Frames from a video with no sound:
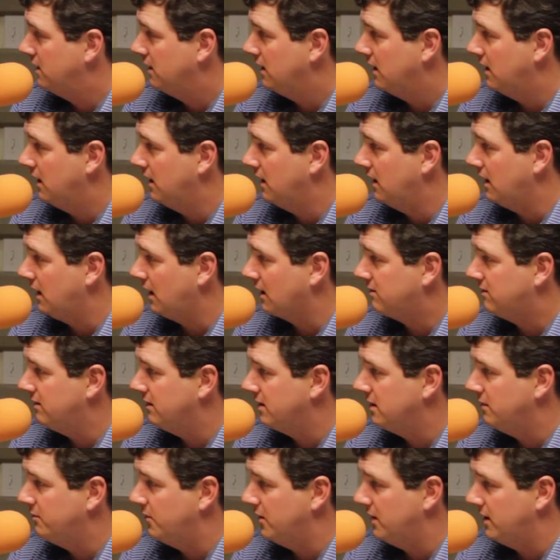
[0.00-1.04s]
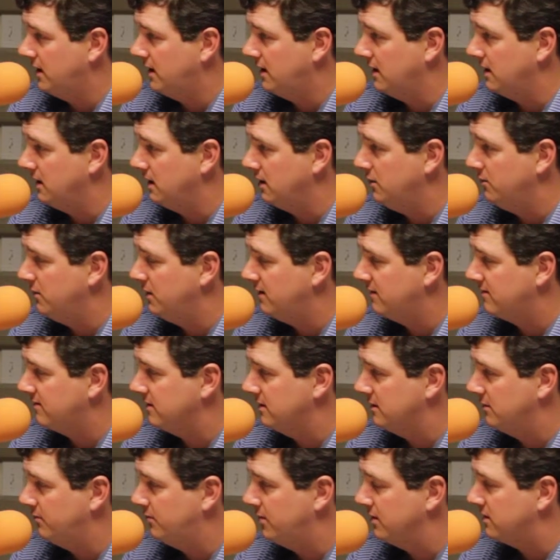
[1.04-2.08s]
And I'll tell you, buddy, you
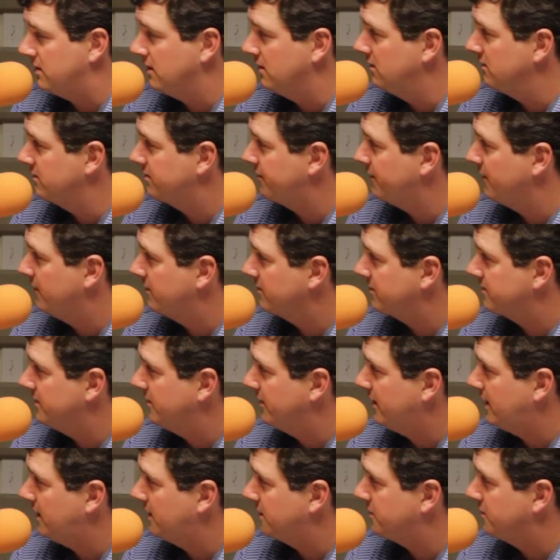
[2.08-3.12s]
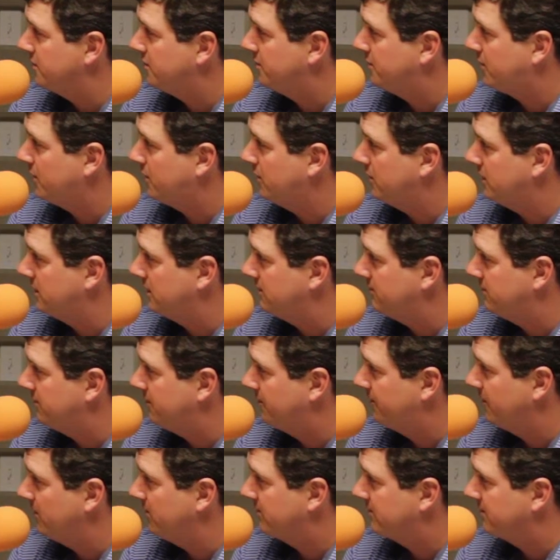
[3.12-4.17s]
missed it, but those folks know how to throw a party.
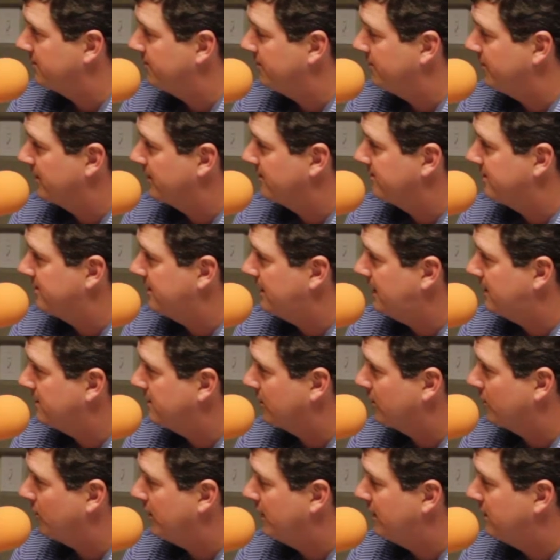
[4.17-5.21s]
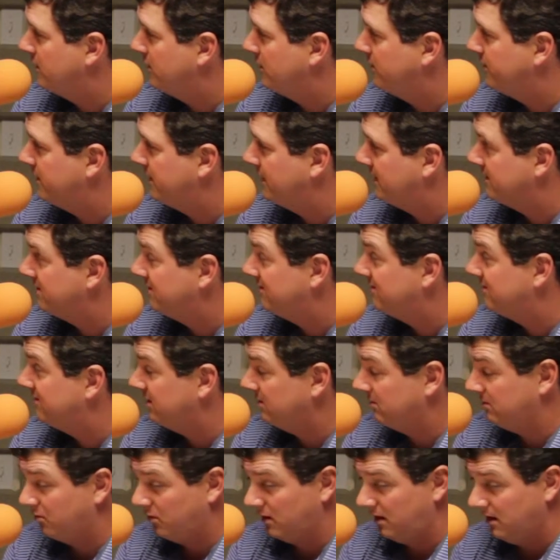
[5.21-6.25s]
The folks at Ferguson, they had their grand opening at
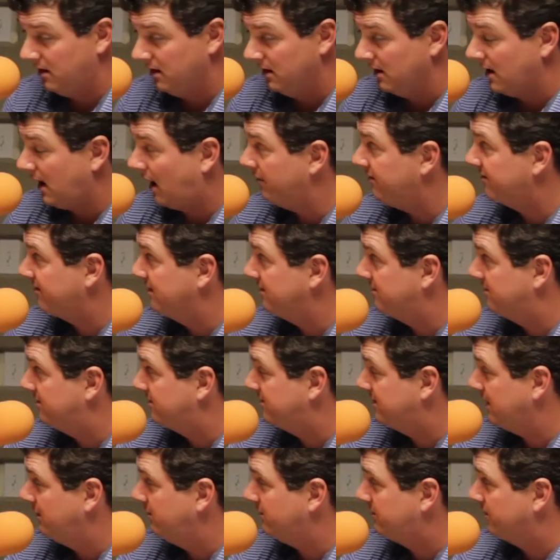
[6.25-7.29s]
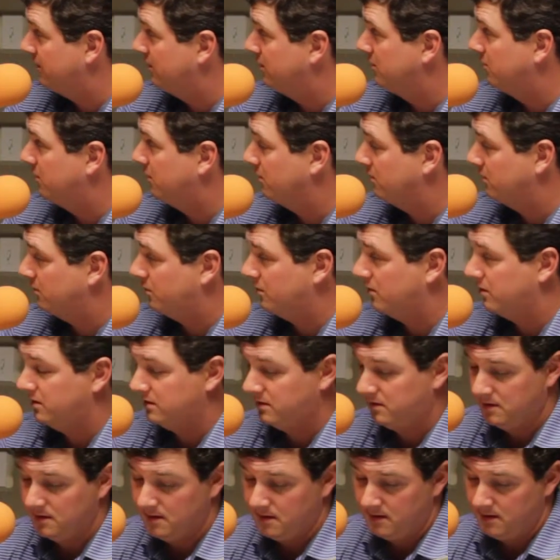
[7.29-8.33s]
this. Obviously, it's the same showroom where
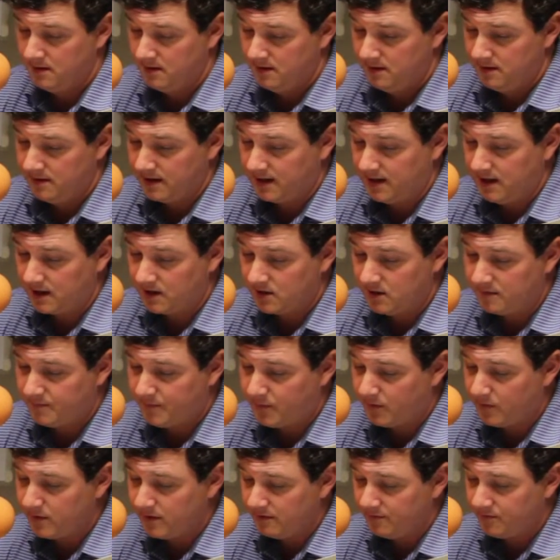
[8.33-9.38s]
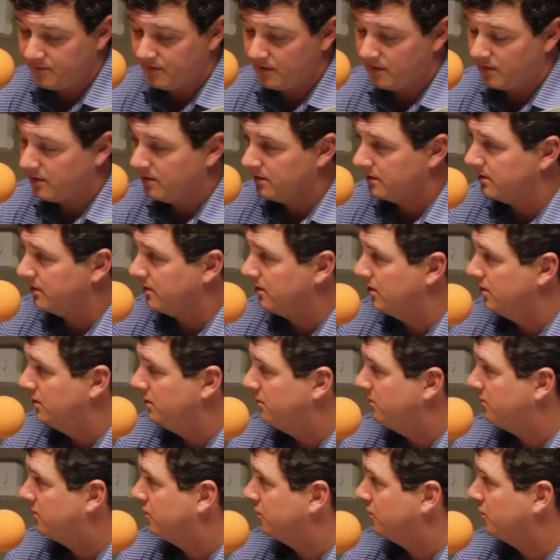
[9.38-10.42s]
the kickoff party for the Heart of the
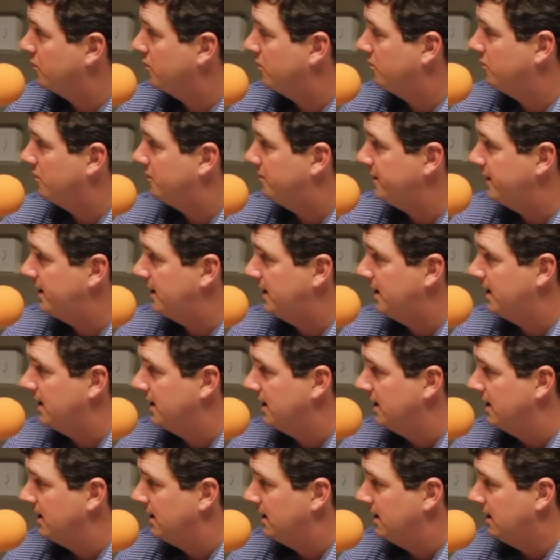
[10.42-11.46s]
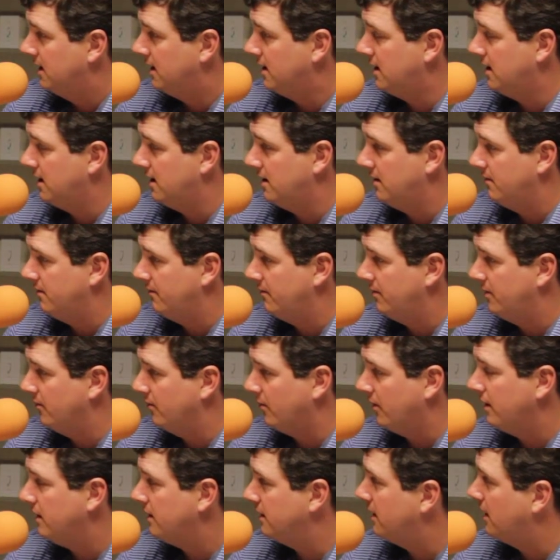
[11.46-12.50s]
Home tour will be.
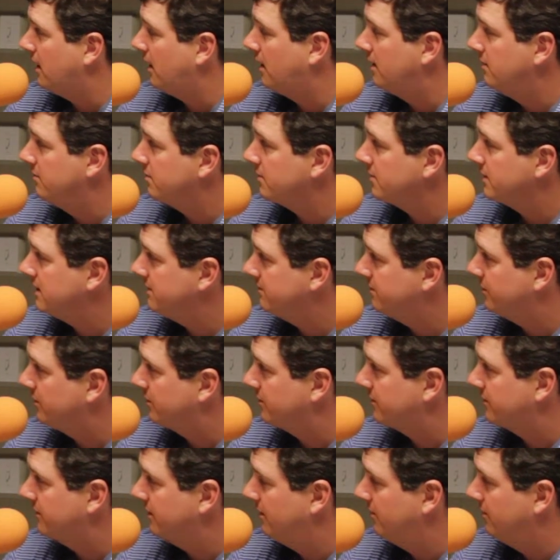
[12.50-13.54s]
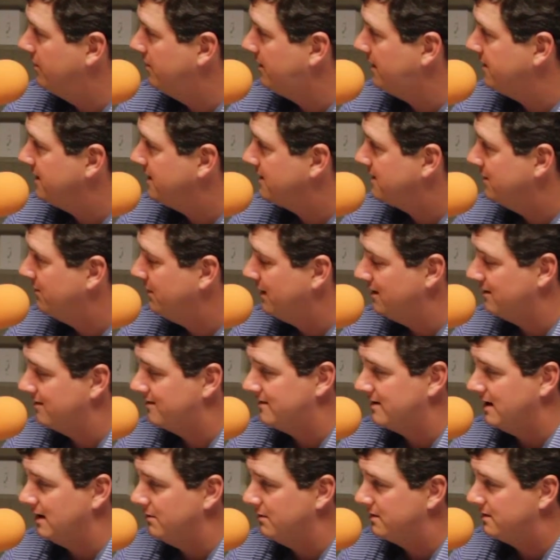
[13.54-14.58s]
What an unbelievable showroom! I think they made a
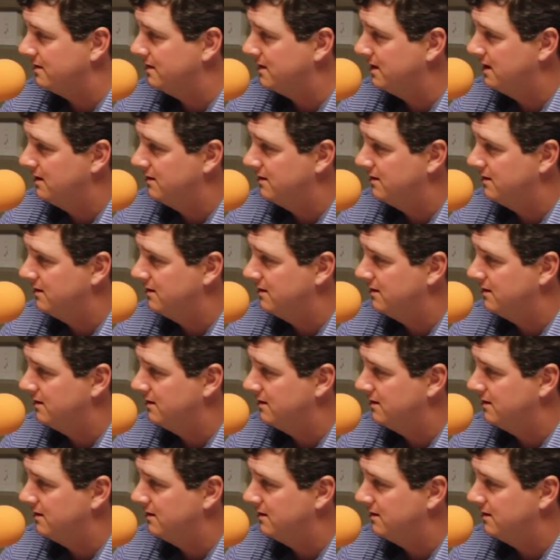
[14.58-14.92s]
statement to the